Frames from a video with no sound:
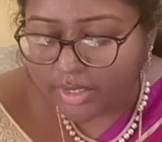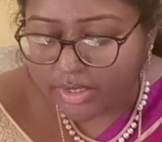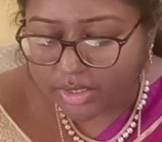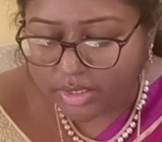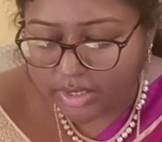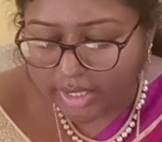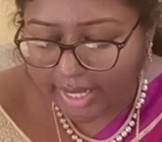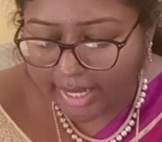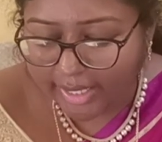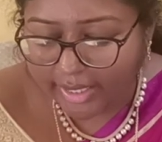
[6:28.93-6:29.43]

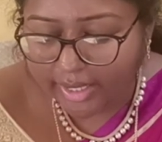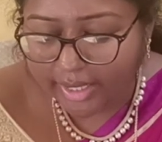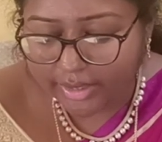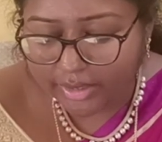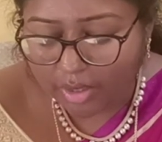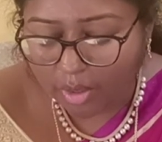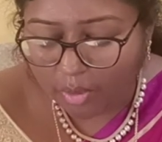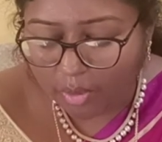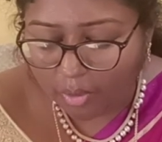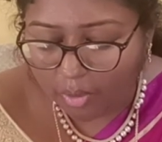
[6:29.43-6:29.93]
Staying in
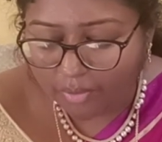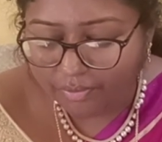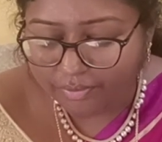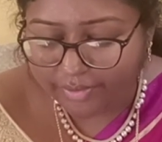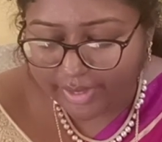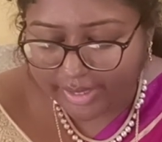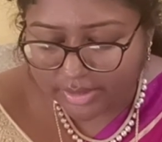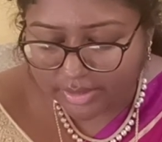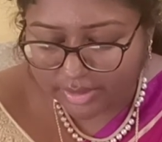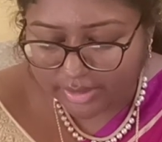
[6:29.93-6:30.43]
the home
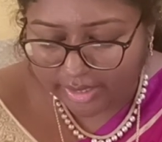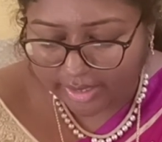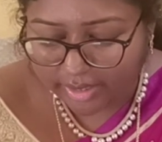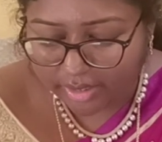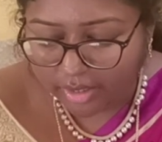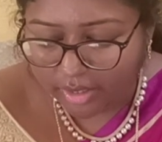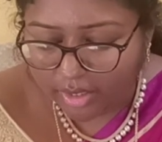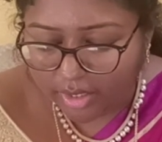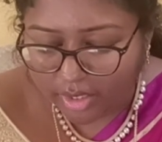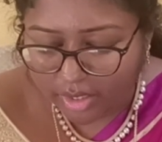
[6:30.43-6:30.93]
when sick.
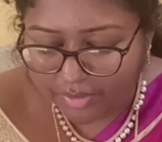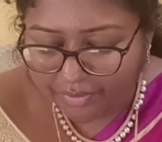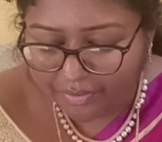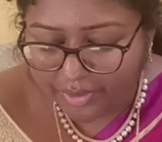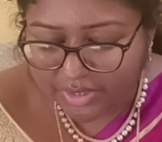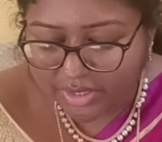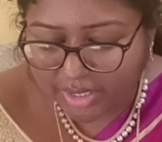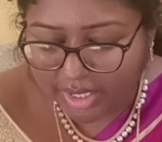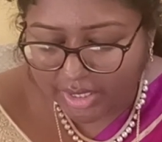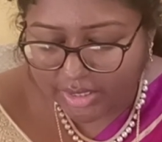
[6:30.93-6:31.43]
If you
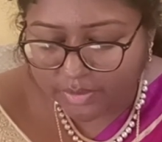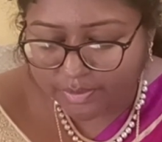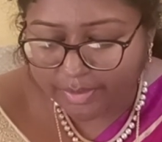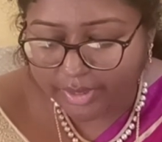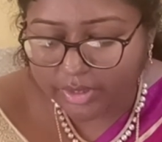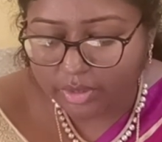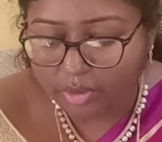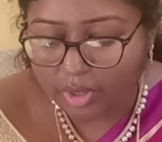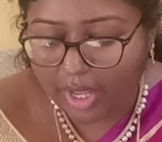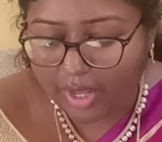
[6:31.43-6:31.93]

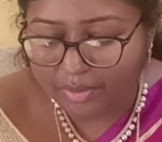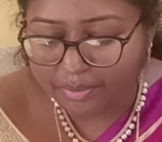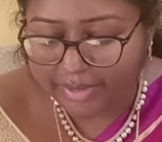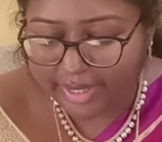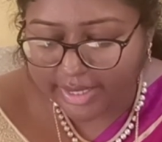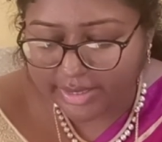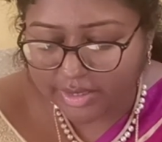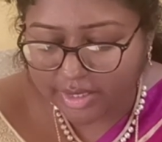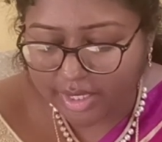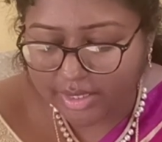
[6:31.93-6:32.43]
suspect you have
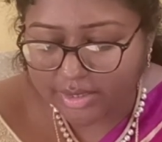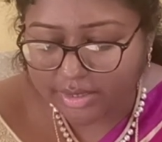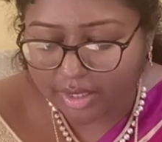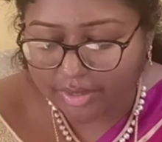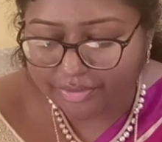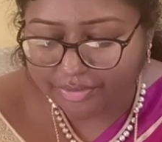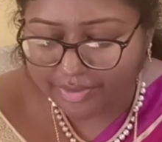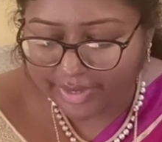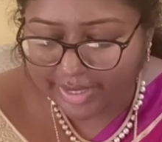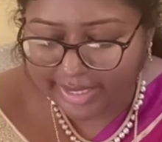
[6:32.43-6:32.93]
measles or
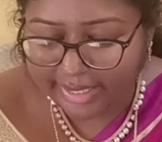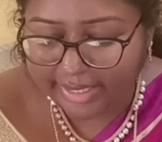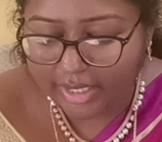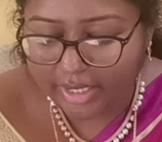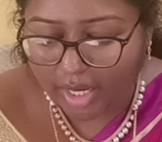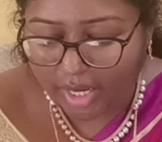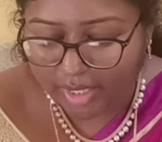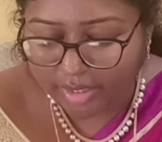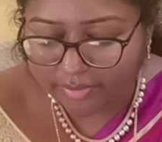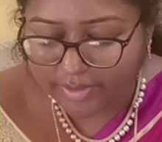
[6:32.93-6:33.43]
feeling
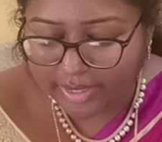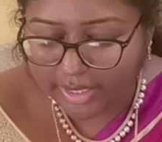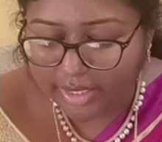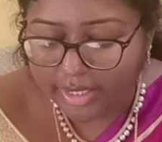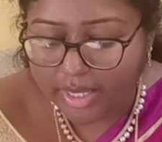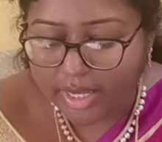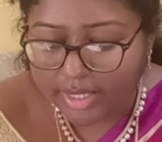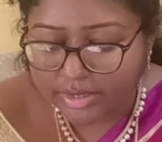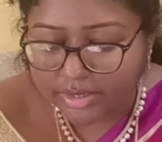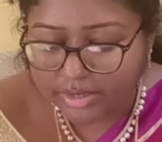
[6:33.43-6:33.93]
unwell,
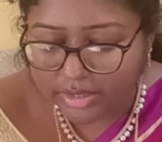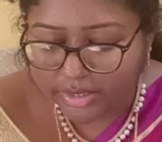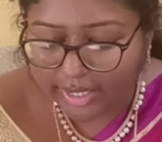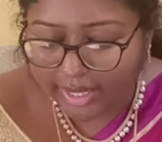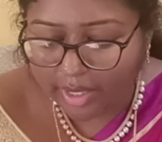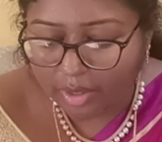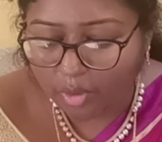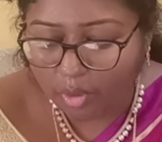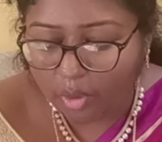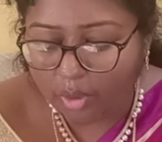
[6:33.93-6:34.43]

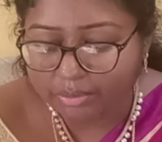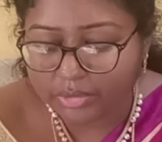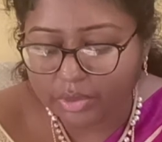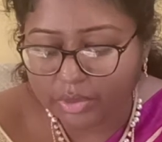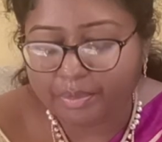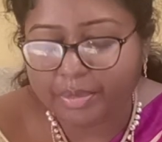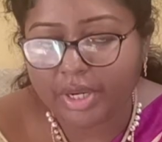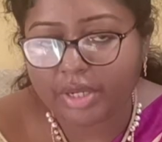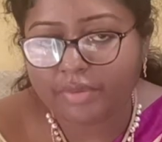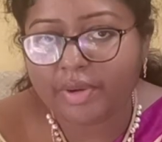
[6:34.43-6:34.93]
stay home to
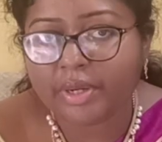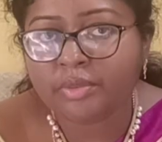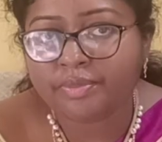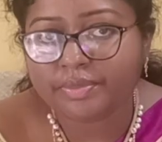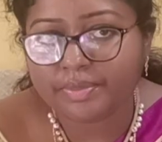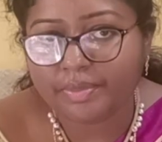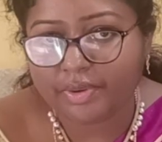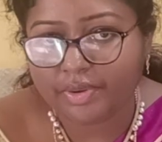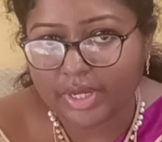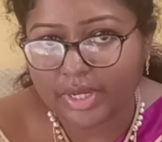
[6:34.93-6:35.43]
prevent
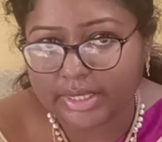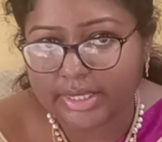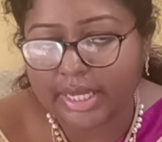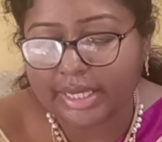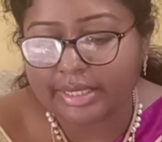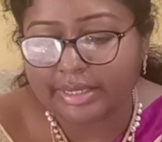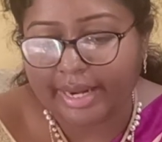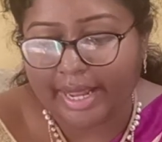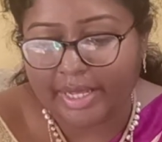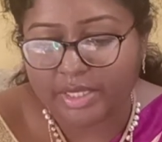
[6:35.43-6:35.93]
further
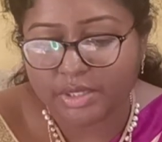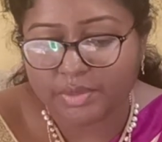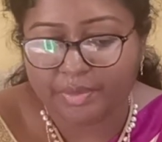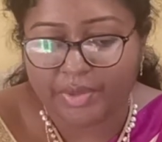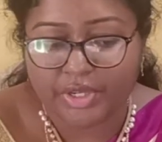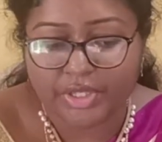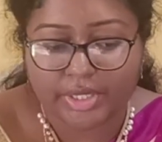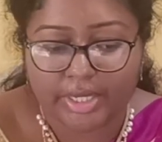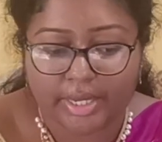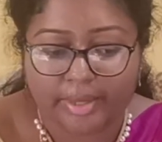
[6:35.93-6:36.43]

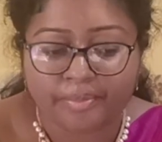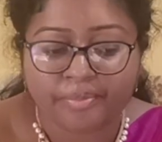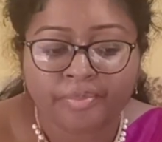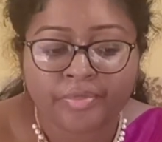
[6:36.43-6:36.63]
transmission.